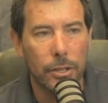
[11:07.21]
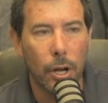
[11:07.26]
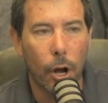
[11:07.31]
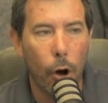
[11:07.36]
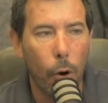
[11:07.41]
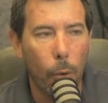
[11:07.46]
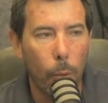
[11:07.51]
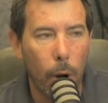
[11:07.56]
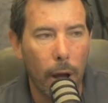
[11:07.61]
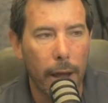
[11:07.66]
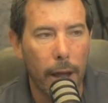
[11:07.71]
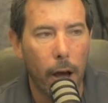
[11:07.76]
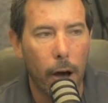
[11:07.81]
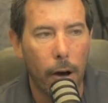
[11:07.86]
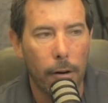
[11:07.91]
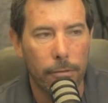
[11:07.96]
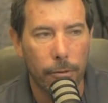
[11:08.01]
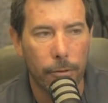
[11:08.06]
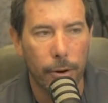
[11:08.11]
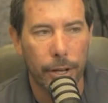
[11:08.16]
all while
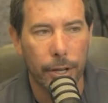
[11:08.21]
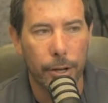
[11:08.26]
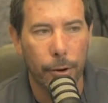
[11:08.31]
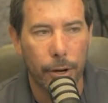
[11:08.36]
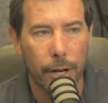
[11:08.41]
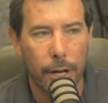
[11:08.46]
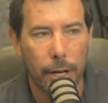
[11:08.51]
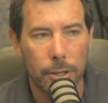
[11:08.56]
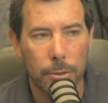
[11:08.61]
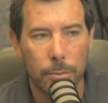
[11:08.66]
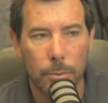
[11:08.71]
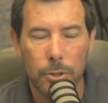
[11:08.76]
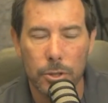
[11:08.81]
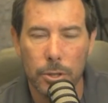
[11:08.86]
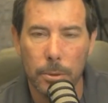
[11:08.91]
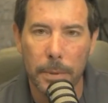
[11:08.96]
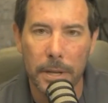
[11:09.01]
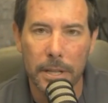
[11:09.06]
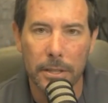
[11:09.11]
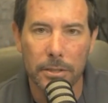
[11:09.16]
offering your customers a
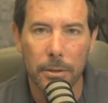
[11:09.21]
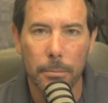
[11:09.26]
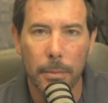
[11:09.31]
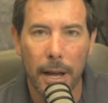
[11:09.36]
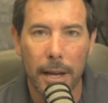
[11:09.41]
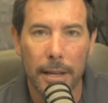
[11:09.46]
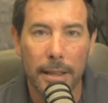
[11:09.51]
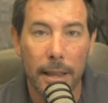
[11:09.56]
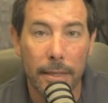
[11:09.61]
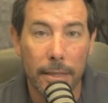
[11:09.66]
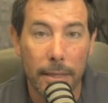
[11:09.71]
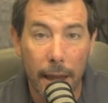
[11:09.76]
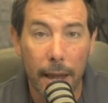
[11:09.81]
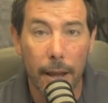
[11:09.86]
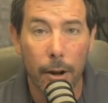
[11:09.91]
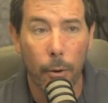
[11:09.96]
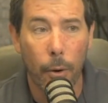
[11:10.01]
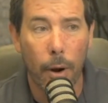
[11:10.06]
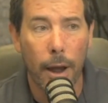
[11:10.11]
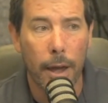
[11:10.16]
peace of mind that they
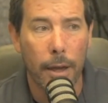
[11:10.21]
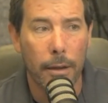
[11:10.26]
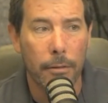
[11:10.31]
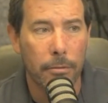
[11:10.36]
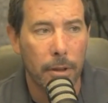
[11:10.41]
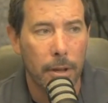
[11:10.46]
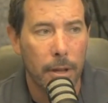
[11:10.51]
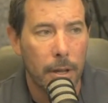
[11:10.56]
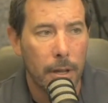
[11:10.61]
crave.